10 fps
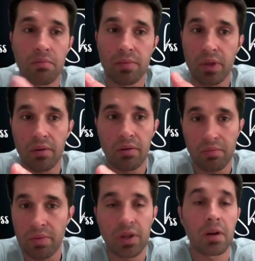they're
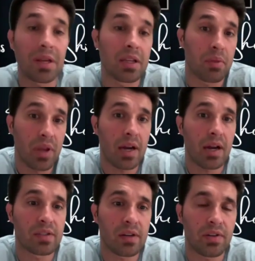going to be in the
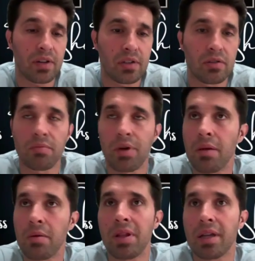playoffs every year, so it'd
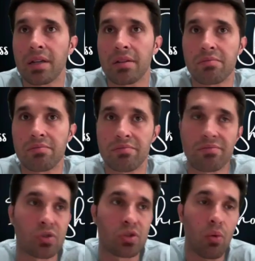probably be like a
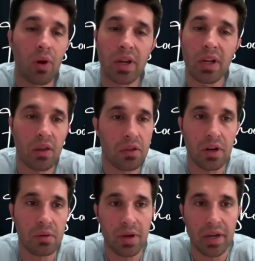20 to
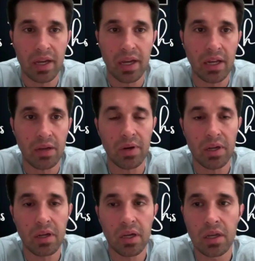30 pick anyway.
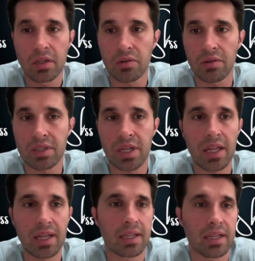So it's
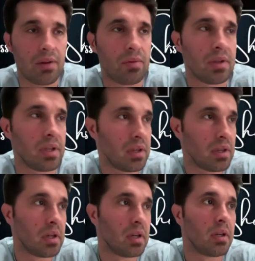not like they really
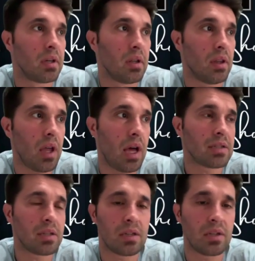
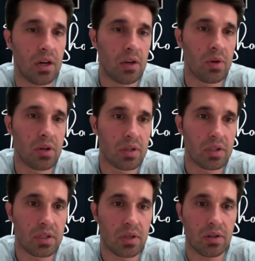lost a ton when you
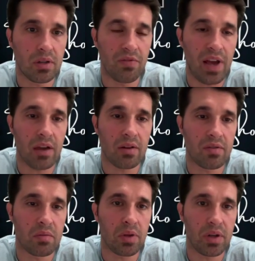consider the value of
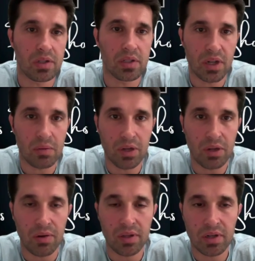the players that are going to be
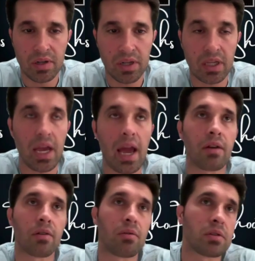going there. Like, yeah,
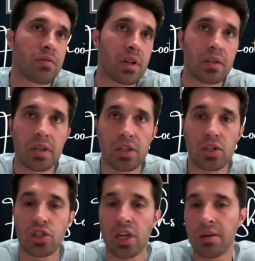you could always find like a
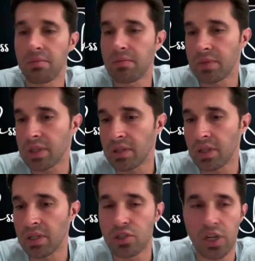gem,
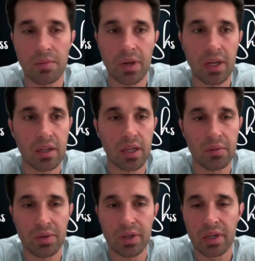hidden gem kind of thing. But